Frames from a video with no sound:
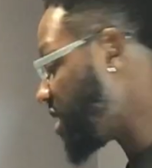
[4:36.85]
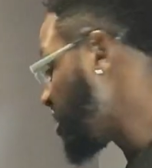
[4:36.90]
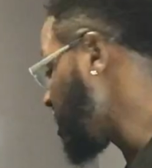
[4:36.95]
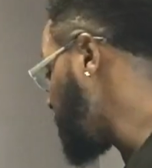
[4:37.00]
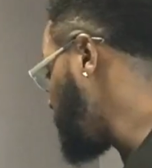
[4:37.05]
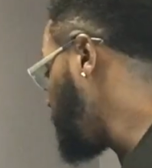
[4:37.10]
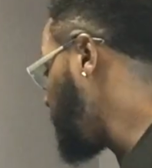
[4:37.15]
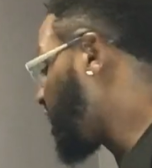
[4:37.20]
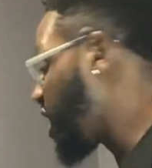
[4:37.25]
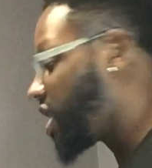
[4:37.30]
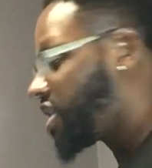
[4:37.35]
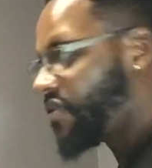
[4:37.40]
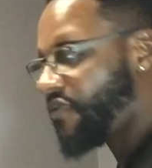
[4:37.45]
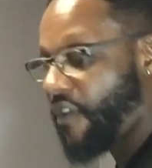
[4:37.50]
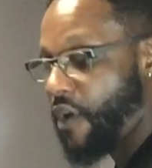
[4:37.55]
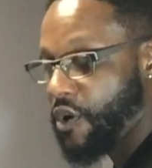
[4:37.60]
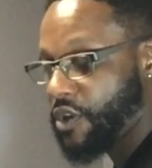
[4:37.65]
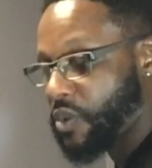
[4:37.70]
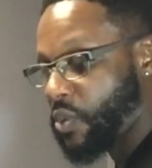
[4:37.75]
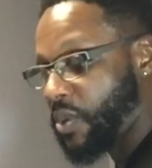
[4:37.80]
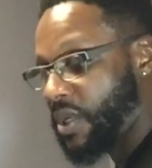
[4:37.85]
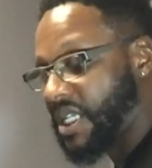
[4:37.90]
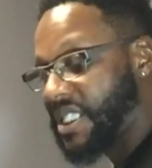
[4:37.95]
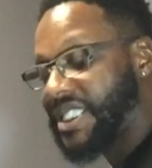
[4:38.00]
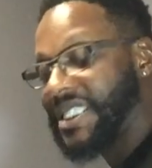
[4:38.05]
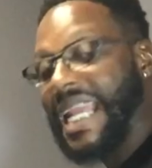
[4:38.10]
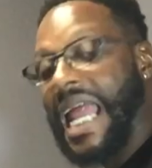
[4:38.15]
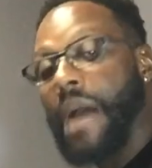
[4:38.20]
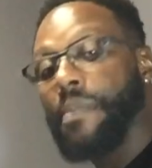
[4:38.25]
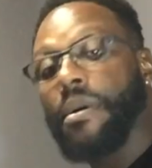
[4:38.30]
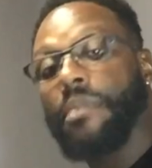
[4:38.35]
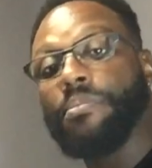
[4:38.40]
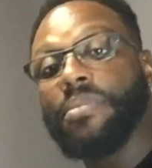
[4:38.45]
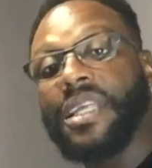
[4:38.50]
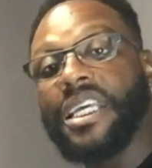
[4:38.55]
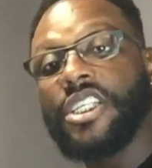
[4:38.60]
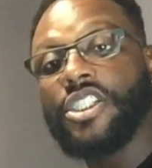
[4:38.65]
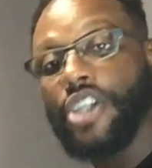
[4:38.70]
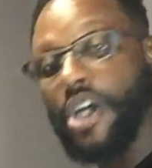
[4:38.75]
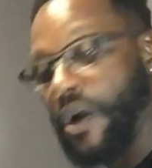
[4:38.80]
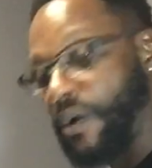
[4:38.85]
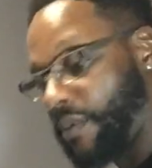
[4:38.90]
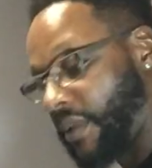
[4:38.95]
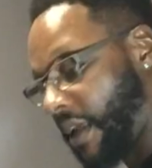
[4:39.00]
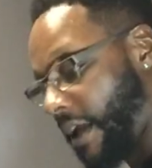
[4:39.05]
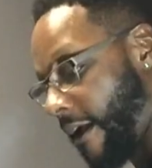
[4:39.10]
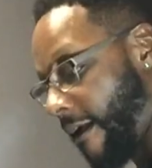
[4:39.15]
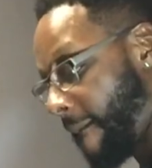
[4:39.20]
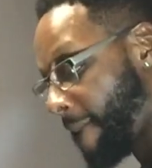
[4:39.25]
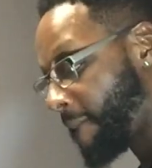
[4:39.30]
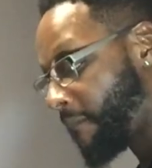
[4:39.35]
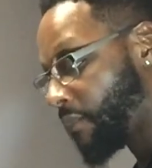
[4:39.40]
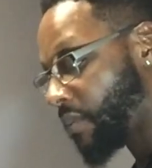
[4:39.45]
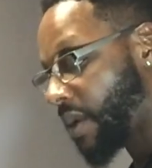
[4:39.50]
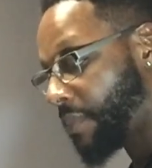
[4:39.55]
just because folks want to slap a bleach on there,